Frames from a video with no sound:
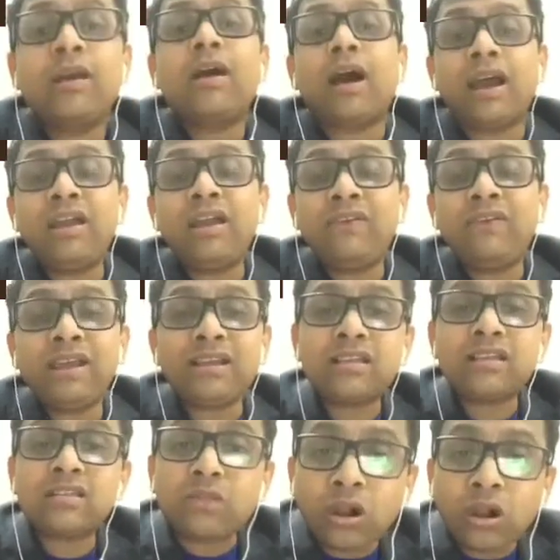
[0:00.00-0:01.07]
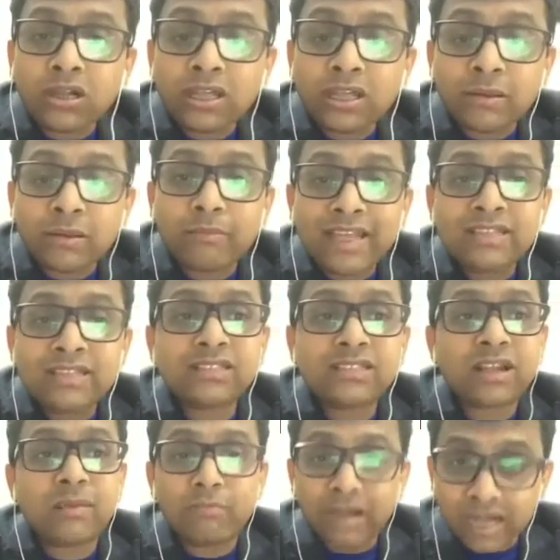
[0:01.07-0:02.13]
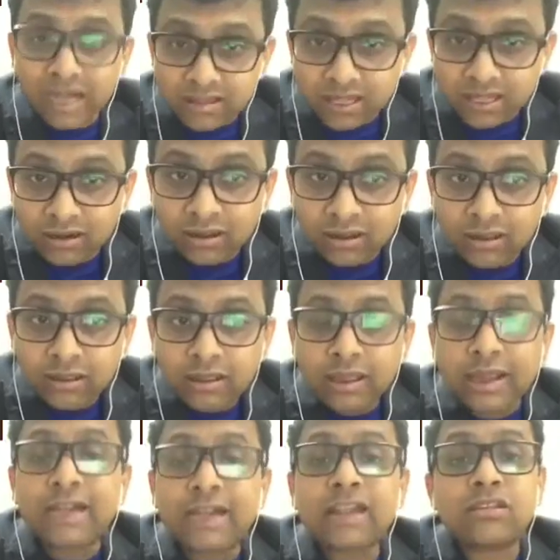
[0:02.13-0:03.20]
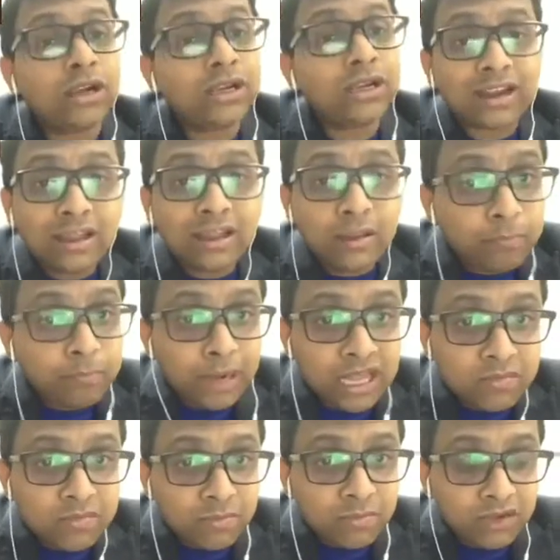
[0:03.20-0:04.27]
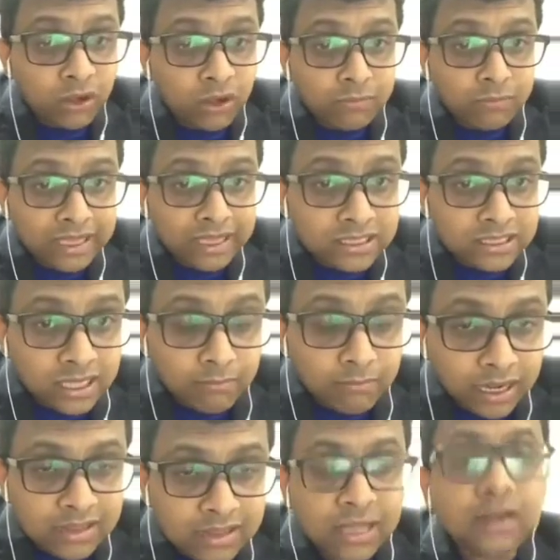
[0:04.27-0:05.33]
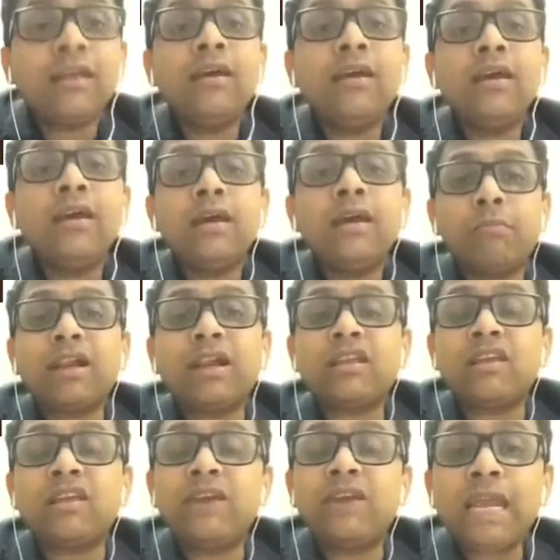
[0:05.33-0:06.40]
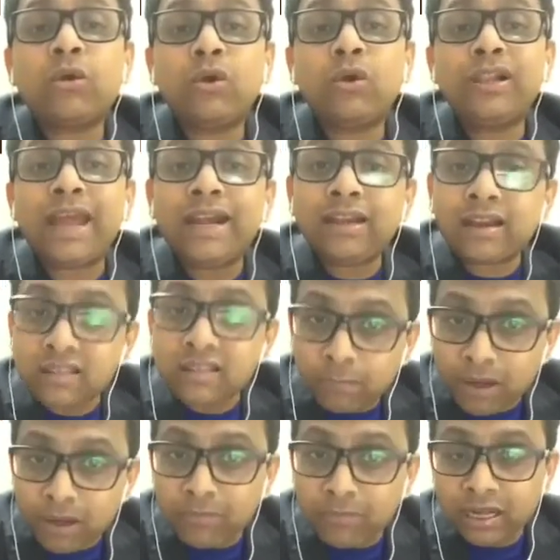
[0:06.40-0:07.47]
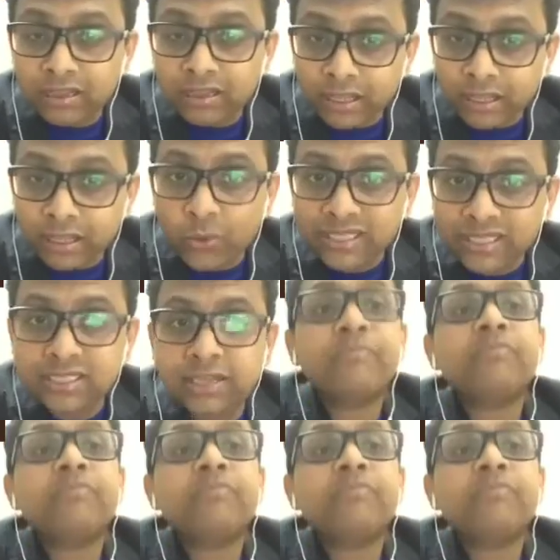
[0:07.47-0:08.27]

I-VED is not a mainstream medicine. It is not a replacement for a mainstream medicine, but it is a very good dietary supplement in the US.